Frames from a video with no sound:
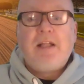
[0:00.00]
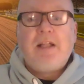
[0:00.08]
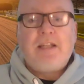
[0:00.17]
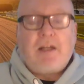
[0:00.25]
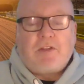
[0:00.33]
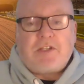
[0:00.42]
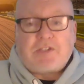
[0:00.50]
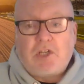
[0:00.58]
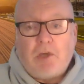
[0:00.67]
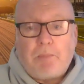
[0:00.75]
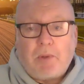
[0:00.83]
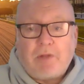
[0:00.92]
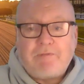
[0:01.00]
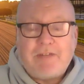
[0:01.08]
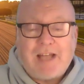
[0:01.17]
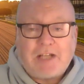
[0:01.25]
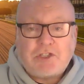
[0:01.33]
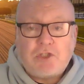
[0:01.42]
Now, there's a couple of
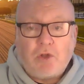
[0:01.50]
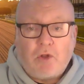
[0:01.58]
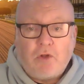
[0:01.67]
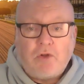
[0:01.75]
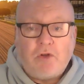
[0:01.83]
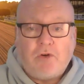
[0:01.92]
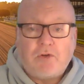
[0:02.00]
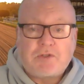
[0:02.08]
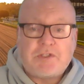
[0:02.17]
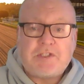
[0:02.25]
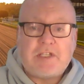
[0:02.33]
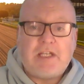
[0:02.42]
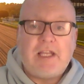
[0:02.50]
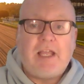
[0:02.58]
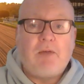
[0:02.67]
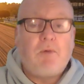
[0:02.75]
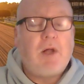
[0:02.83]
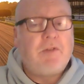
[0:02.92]
National Hunt horses in here.
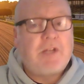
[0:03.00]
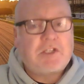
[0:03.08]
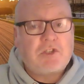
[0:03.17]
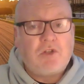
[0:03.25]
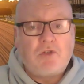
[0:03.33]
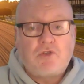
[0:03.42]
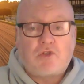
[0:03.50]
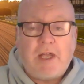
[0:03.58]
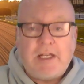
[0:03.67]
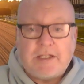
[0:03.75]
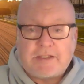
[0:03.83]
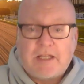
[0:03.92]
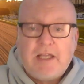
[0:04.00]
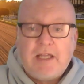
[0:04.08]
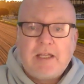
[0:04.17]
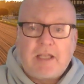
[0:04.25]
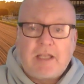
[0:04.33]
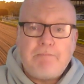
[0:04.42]
Well, National Hunt trainers,
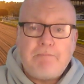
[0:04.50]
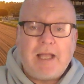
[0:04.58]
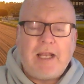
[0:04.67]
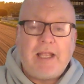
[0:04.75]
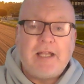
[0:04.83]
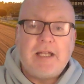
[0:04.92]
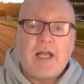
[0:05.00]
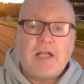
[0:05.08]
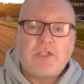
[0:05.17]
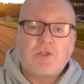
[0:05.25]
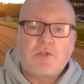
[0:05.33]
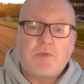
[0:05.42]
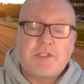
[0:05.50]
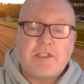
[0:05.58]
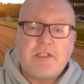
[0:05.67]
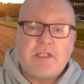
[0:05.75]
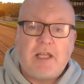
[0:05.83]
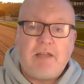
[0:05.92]
Kim Bailey and Nigel
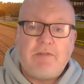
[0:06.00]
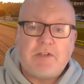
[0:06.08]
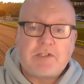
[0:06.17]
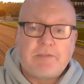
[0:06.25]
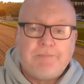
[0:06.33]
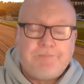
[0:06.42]
Twiston Davis.